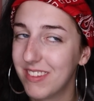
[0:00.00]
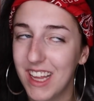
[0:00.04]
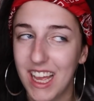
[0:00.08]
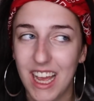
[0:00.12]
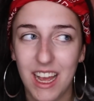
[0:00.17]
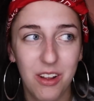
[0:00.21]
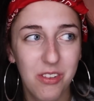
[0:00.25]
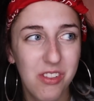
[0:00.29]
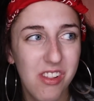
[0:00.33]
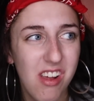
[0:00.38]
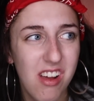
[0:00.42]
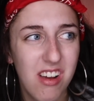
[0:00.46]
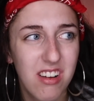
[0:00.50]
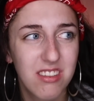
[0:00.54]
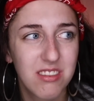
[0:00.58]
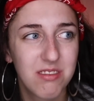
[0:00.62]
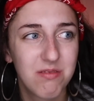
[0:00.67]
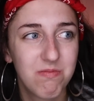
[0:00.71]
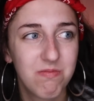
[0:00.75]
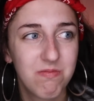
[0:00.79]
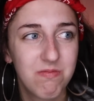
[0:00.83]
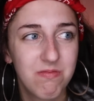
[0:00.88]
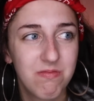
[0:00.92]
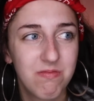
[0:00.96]
how long?
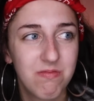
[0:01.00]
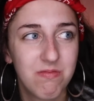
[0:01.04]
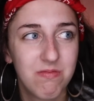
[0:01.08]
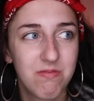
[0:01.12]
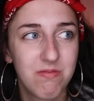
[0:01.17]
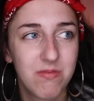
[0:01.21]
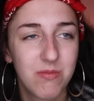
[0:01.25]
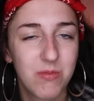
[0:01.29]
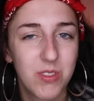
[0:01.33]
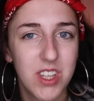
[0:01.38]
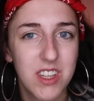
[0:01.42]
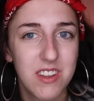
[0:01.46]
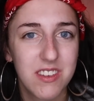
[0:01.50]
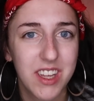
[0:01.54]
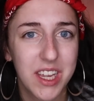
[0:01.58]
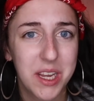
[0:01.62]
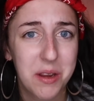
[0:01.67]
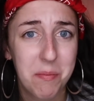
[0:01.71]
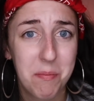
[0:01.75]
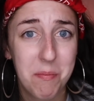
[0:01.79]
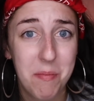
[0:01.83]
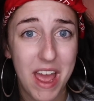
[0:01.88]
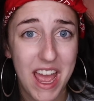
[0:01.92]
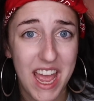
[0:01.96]
Since
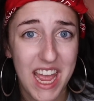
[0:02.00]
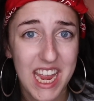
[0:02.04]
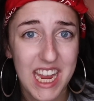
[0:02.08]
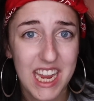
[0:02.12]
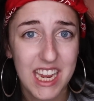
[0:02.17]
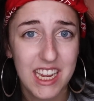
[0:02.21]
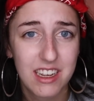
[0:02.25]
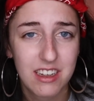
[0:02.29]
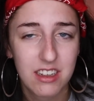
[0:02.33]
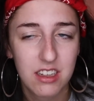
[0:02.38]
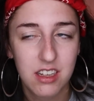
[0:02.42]
May?